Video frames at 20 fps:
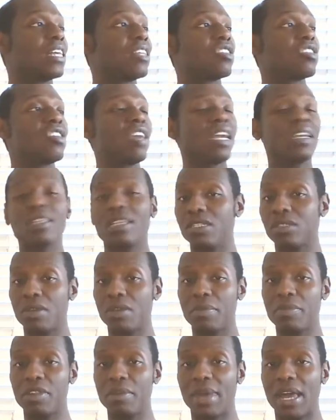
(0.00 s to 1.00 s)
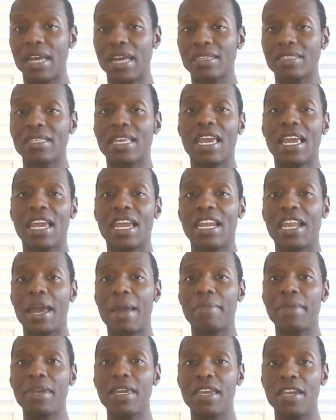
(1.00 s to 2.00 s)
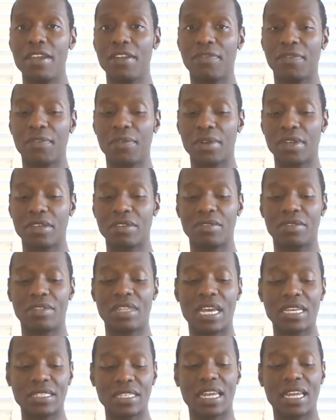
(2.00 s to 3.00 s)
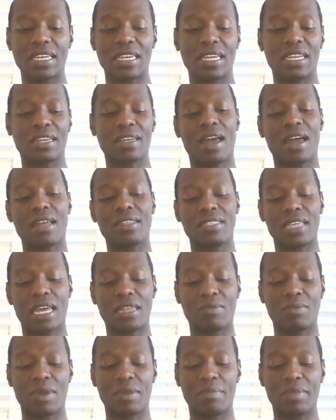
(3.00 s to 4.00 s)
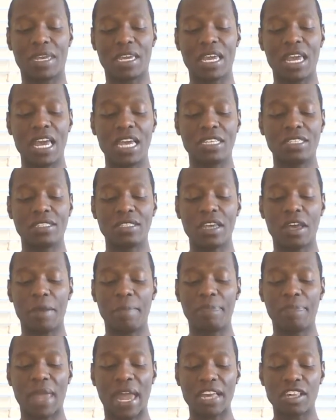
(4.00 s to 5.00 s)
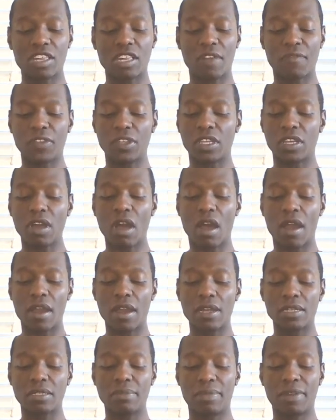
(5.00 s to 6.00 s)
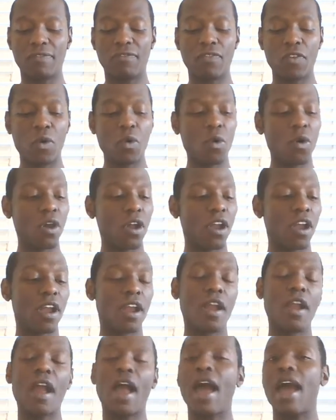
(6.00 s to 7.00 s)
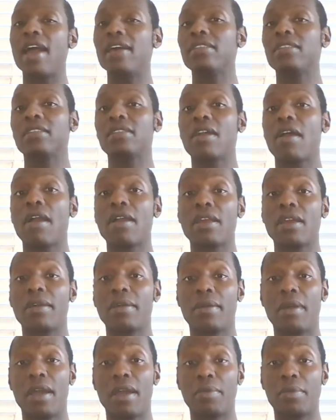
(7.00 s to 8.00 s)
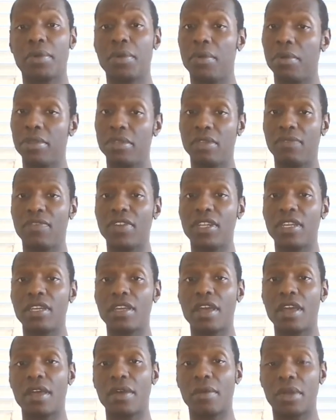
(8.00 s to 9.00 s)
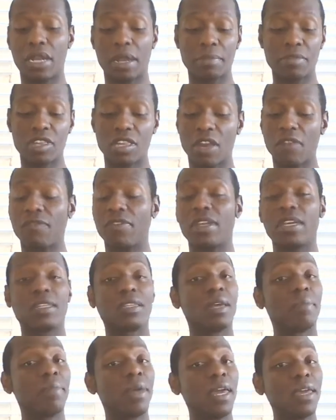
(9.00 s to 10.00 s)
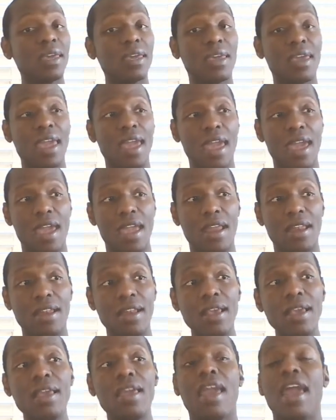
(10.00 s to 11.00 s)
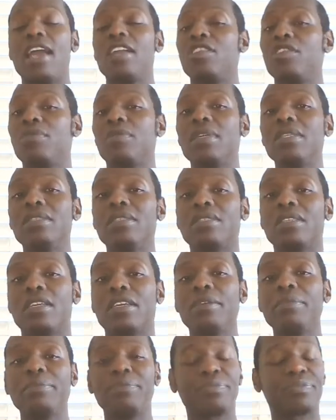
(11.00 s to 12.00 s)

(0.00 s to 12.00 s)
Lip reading: check the description box and I'm here for you. That's how to get in contact with me. So I shuffled the cards before I started recording the video and I'm shuffling them again, as you can see.